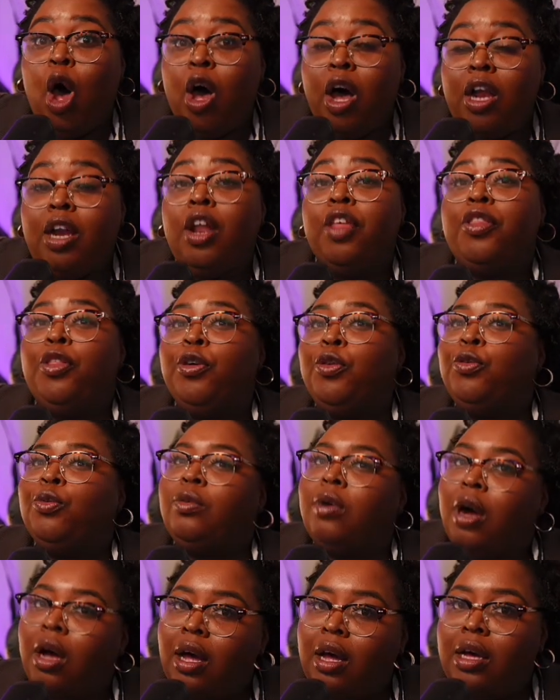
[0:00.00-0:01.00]
on the
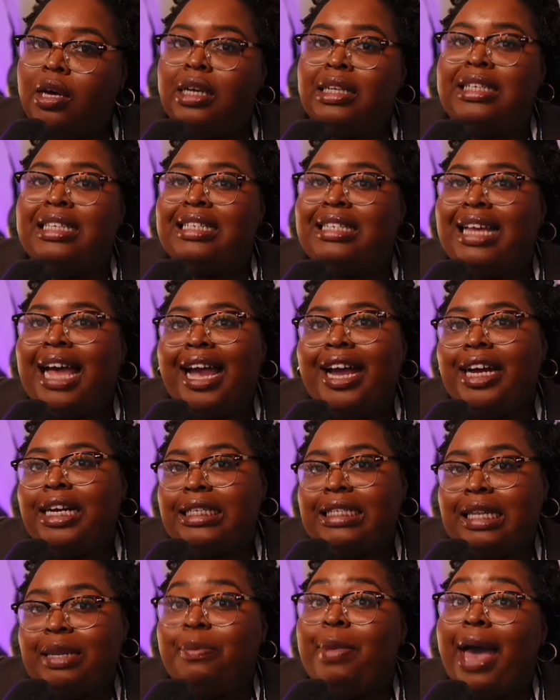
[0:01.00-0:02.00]
wrong
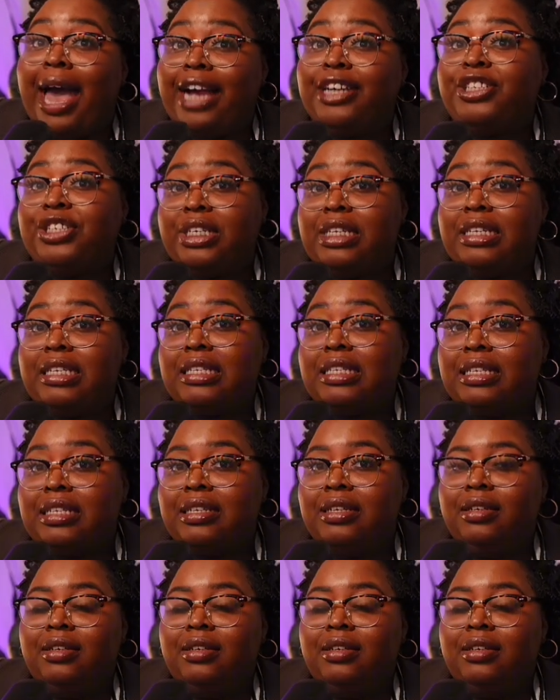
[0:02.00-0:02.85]
desires and passions.